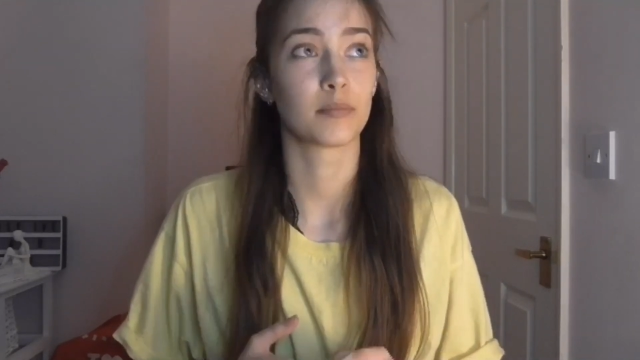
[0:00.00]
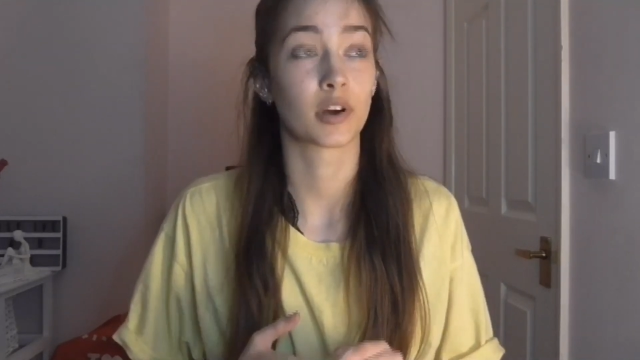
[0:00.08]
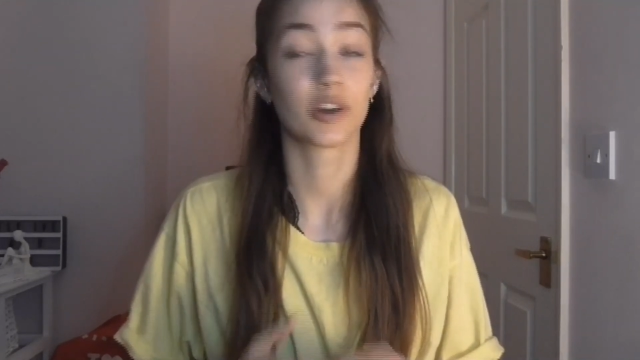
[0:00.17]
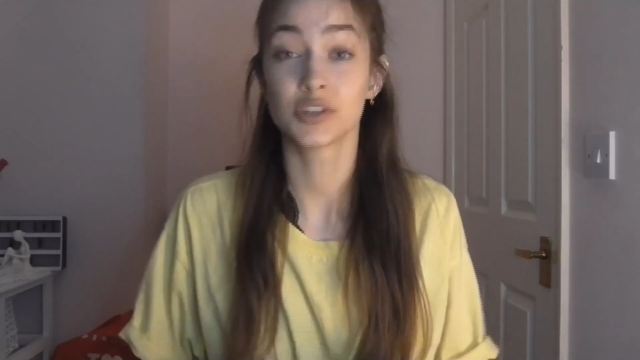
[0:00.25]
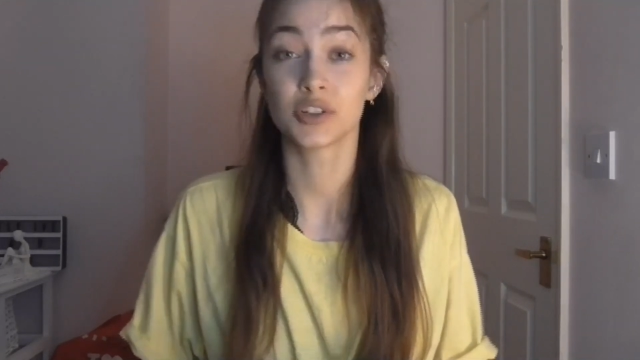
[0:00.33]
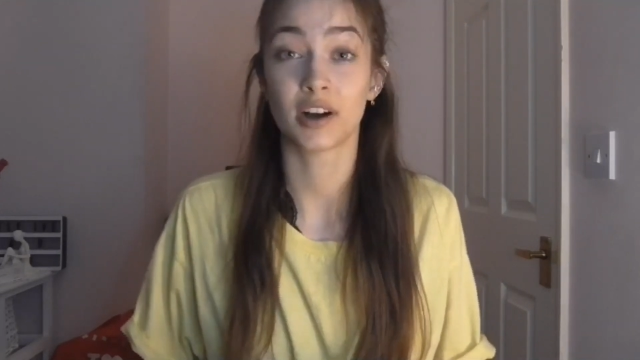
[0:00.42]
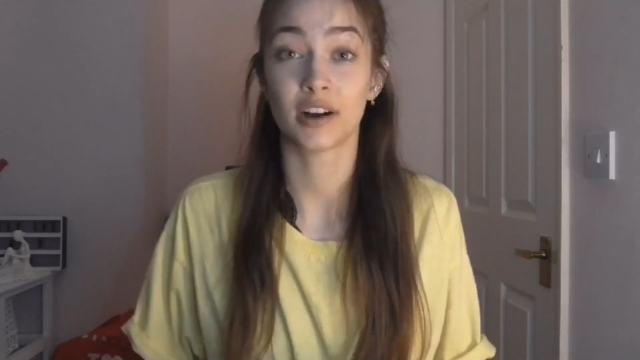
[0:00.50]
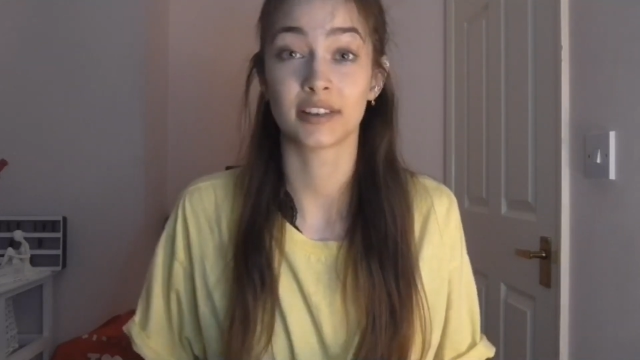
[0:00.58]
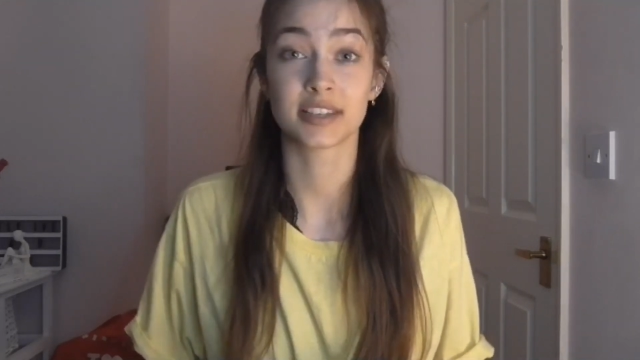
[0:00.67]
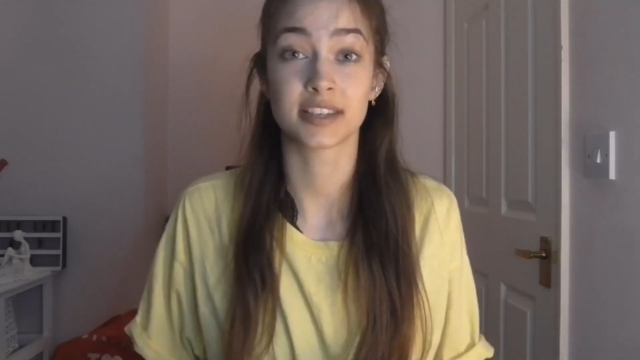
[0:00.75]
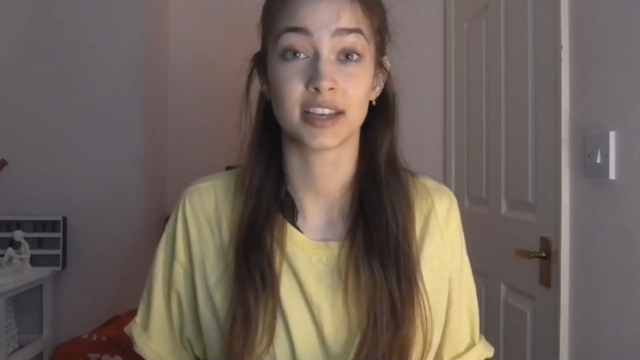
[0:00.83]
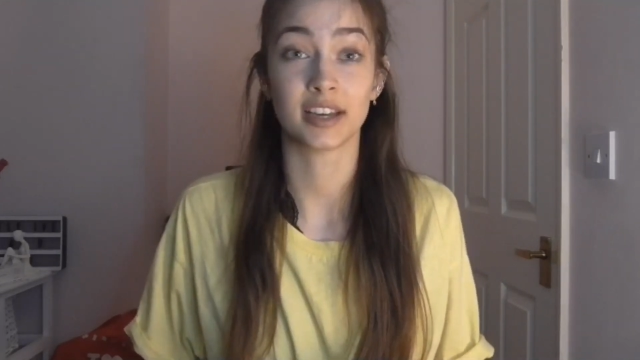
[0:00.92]
Because you
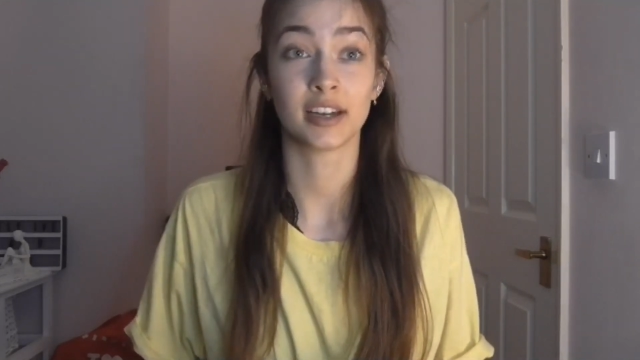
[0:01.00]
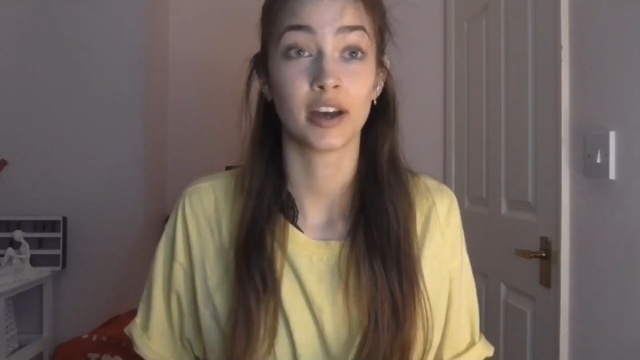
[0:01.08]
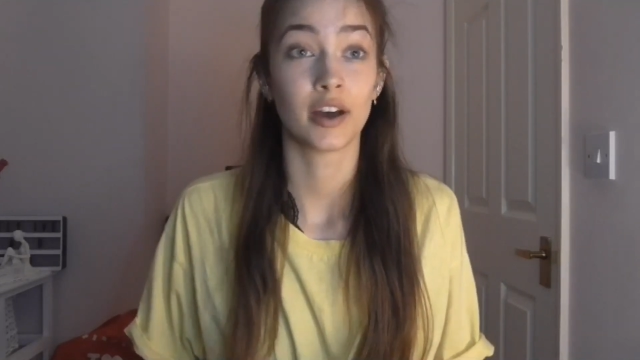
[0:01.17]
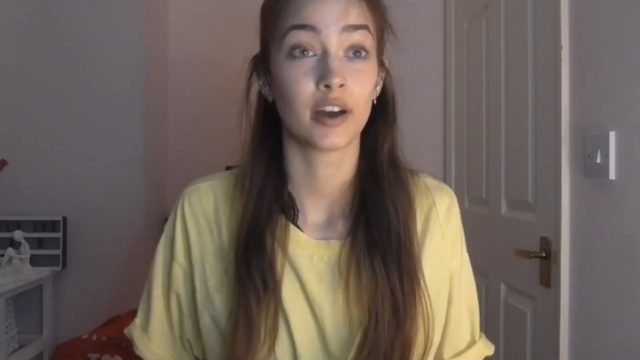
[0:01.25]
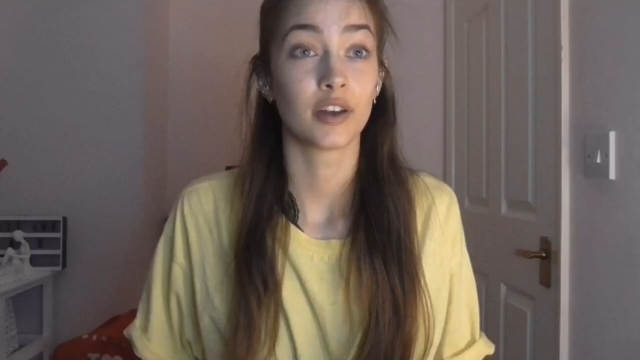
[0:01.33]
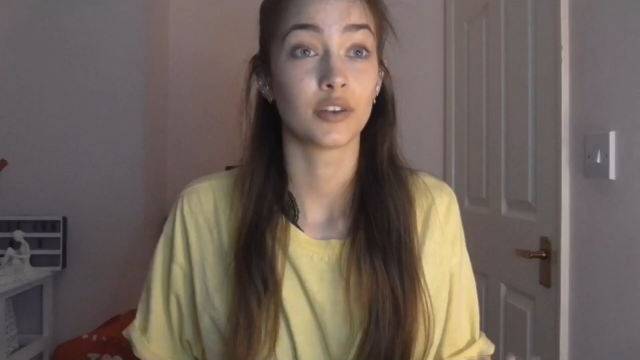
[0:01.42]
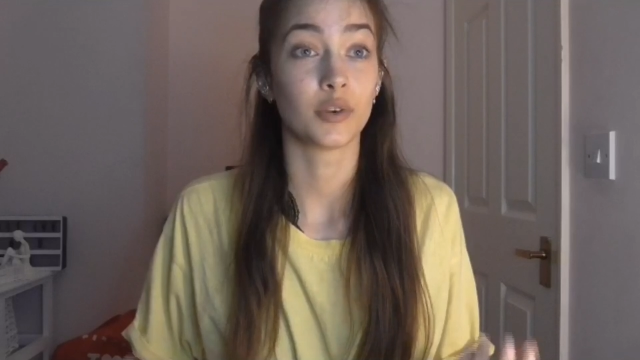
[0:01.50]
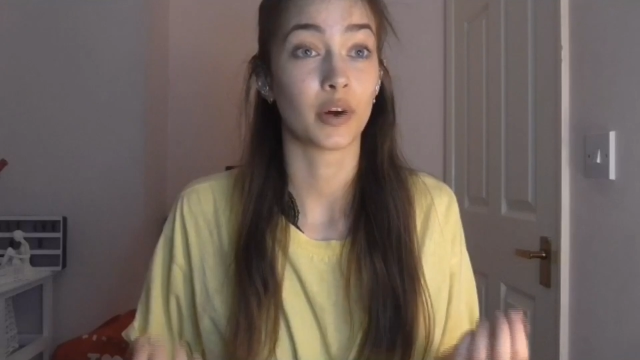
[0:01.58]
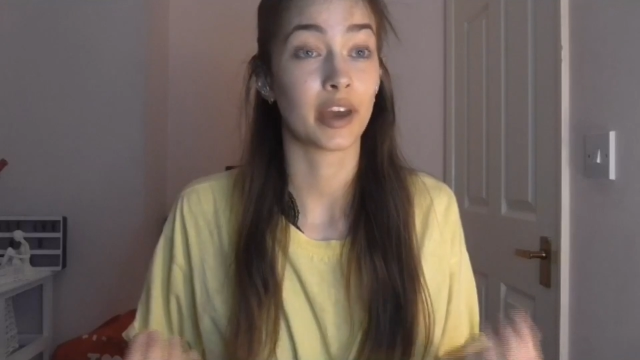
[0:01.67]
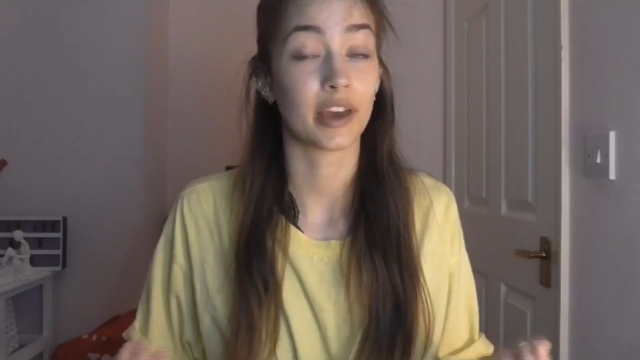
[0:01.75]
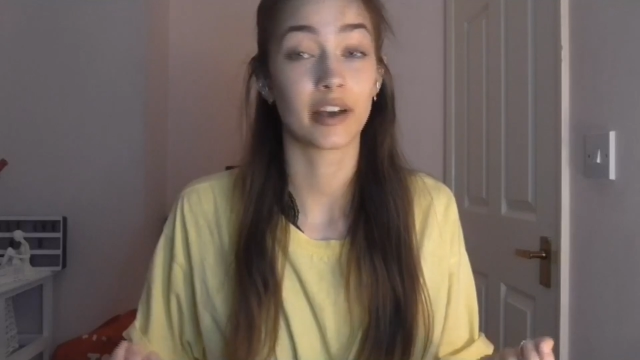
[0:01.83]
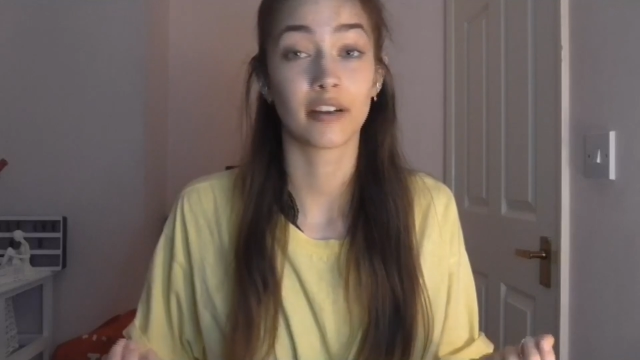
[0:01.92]
can't see,
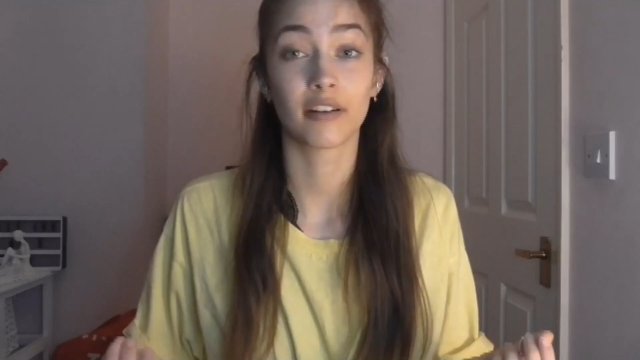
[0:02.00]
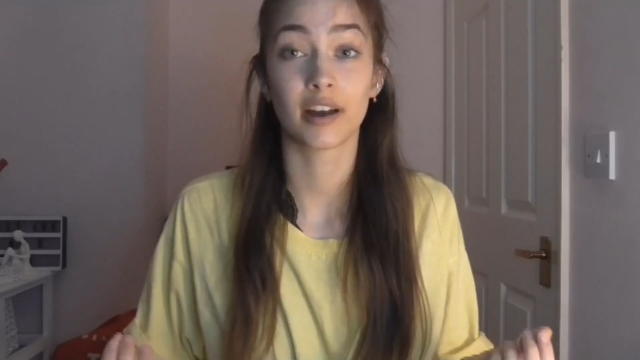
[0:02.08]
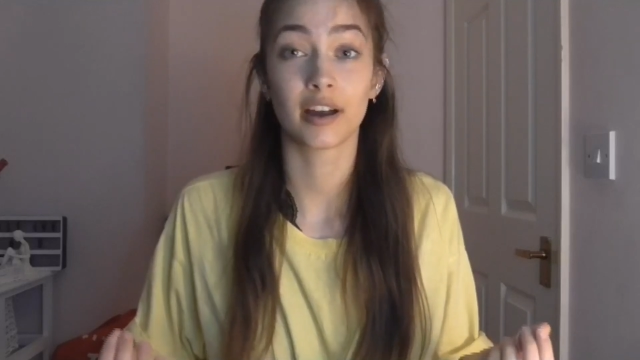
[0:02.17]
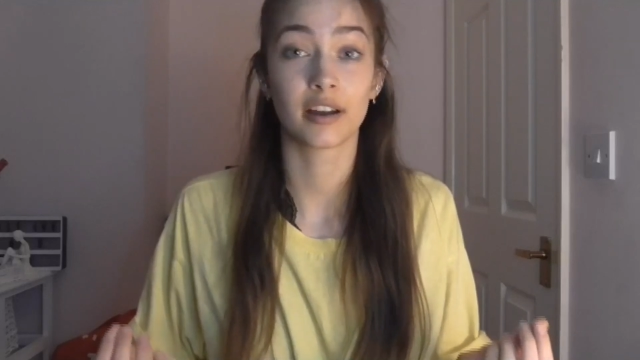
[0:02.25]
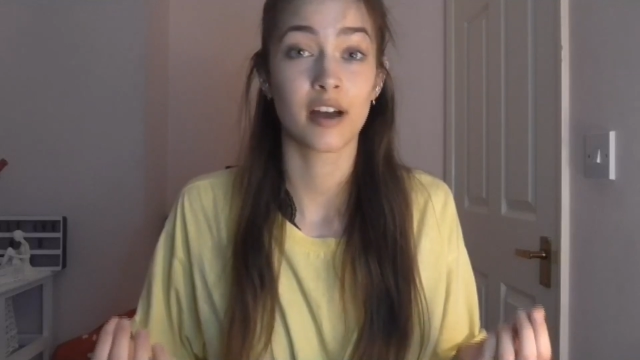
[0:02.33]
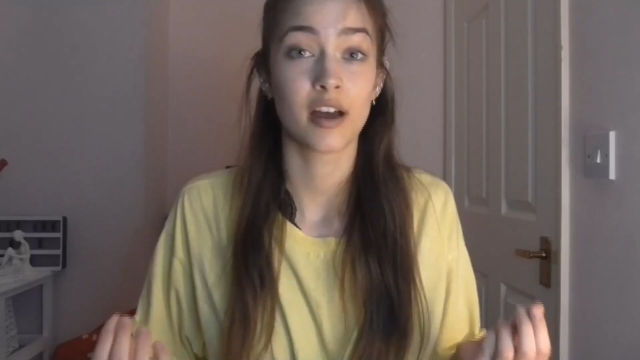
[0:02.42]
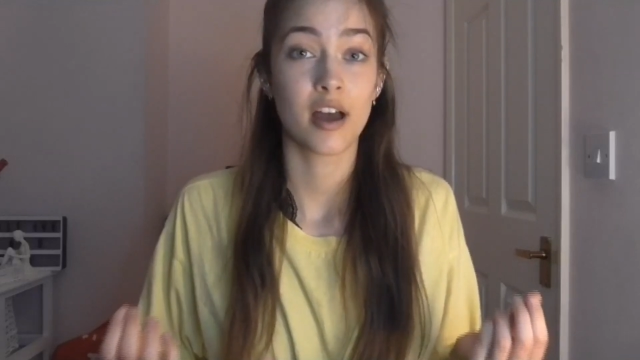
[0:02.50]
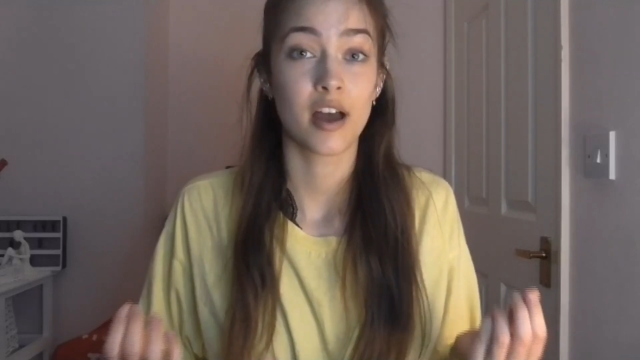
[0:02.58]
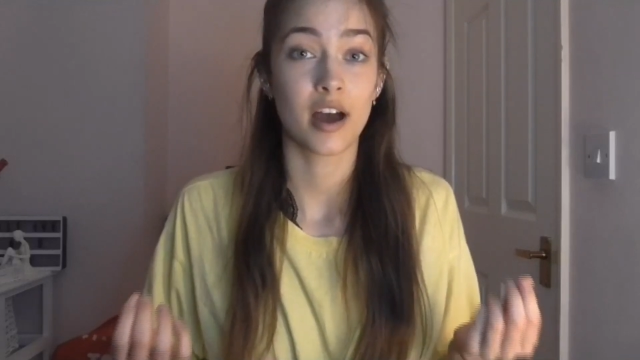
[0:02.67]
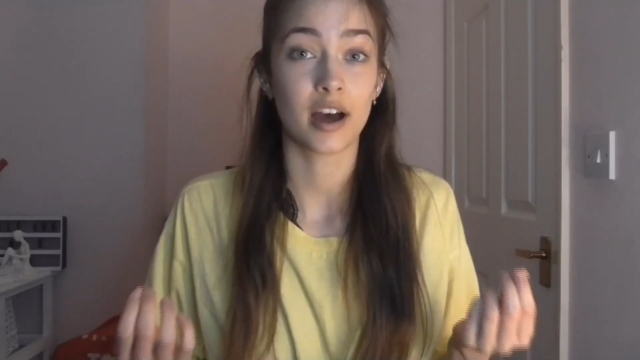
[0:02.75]
your hearing